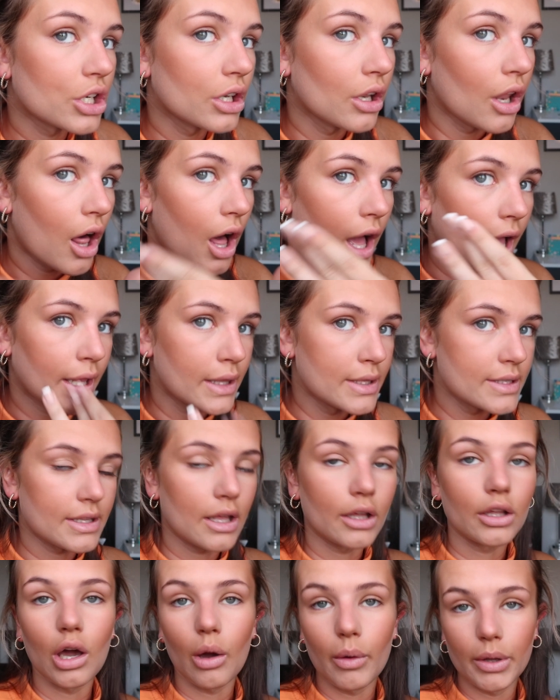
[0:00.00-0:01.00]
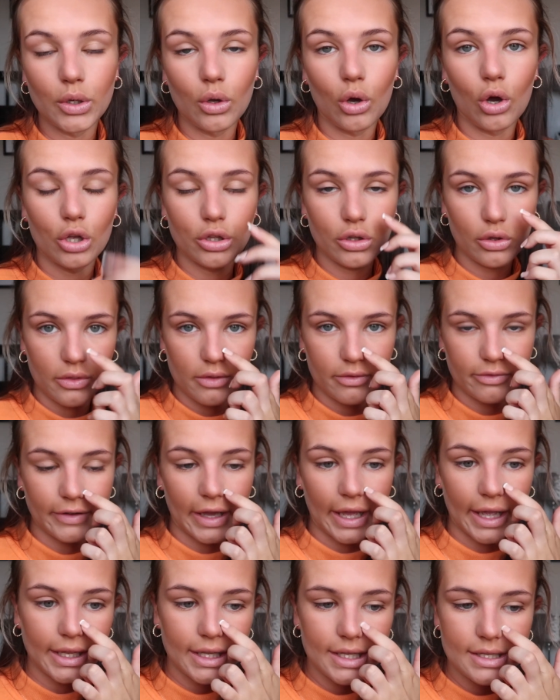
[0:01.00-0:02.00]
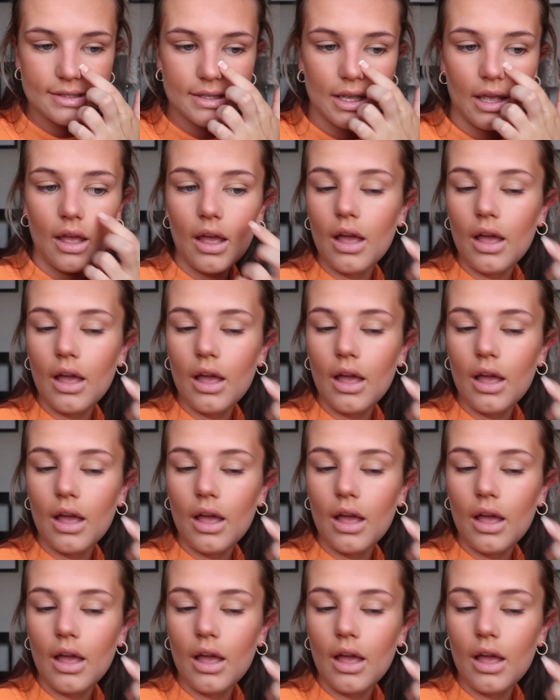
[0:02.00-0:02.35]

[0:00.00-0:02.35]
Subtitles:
lines that are going on the face.